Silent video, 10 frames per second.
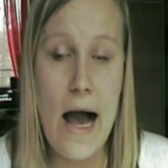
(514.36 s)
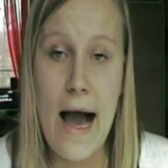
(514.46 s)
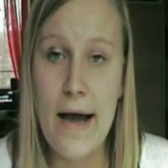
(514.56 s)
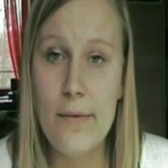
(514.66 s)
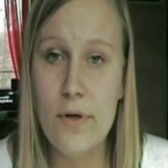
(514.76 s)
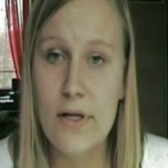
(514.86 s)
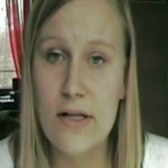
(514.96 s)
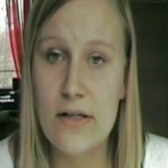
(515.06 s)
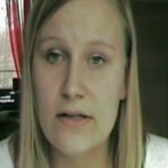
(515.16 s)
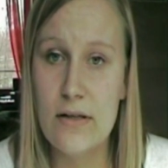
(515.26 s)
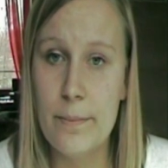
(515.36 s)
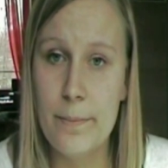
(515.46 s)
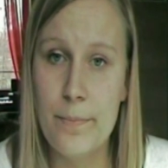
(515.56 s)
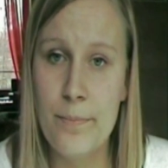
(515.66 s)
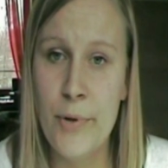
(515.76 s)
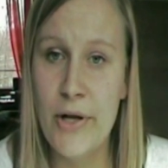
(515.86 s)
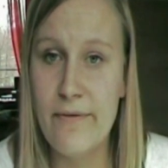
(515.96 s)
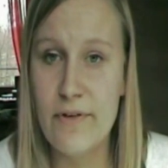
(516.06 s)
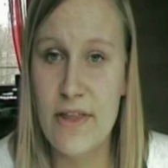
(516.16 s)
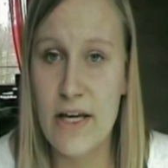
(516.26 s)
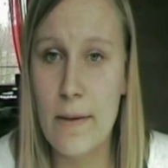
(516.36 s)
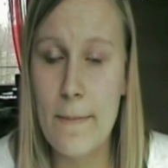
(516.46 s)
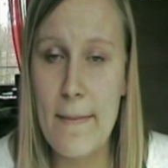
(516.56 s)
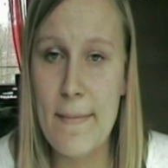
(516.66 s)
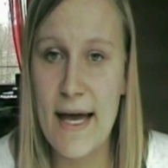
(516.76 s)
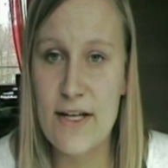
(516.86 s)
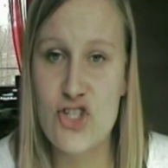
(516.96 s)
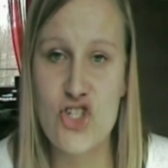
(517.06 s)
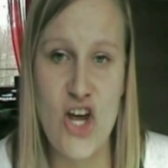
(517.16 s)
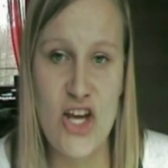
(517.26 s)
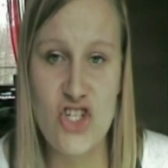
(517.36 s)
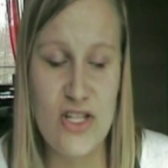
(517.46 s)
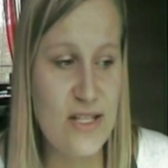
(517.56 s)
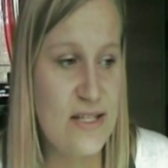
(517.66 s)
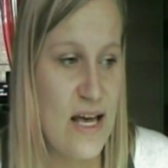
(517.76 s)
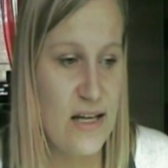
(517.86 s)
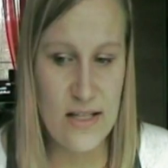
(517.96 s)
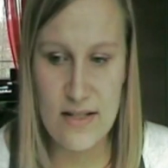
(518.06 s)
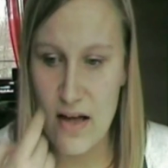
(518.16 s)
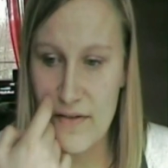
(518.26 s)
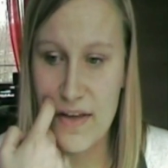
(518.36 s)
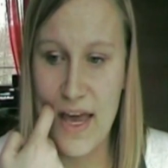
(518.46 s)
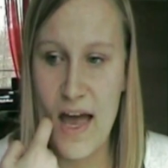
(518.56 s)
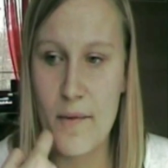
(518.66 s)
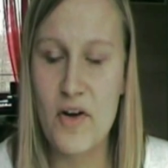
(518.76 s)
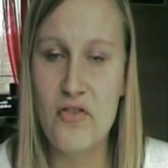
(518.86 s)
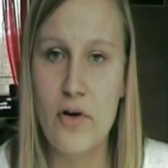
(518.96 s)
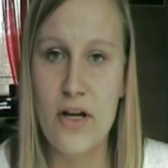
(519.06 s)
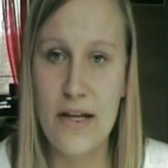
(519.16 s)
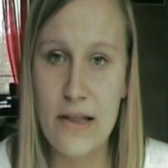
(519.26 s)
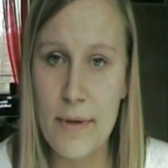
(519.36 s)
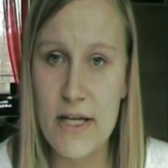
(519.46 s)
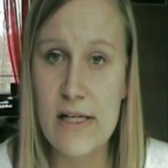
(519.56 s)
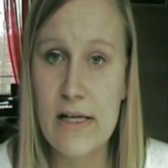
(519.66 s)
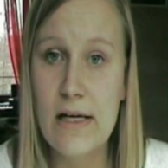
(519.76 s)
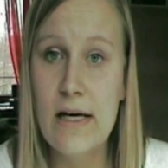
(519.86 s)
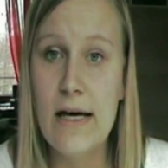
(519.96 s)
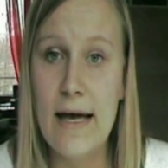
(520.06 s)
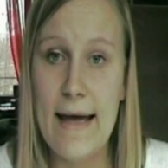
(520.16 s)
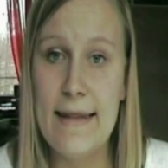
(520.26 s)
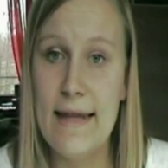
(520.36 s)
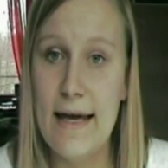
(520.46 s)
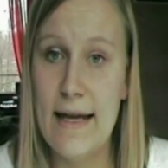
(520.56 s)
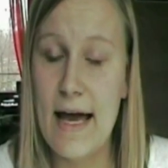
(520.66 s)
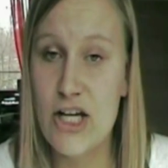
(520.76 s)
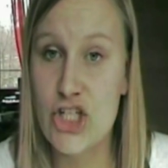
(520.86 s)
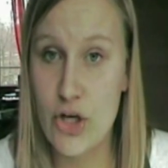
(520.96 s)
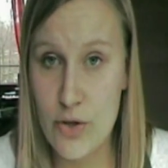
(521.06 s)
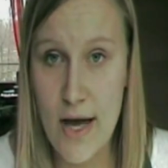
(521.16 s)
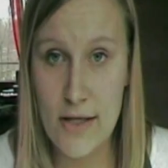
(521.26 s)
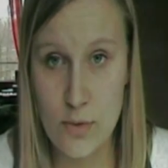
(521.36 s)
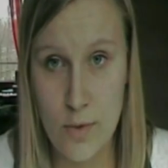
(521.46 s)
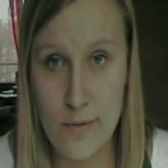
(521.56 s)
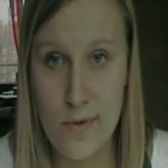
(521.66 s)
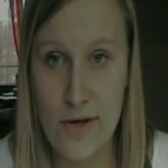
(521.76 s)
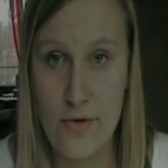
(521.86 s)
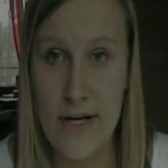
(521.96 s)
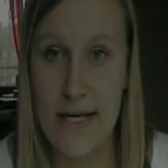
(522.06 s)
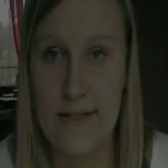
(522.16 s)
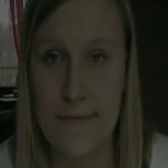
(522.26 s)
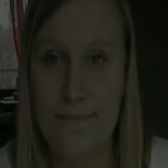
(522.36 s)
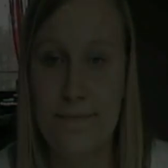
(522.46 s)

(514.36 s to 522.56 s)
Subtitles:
I will put everything on my mat, change the settings of the camera for a little bit, and then I show you how to work with the Cricut.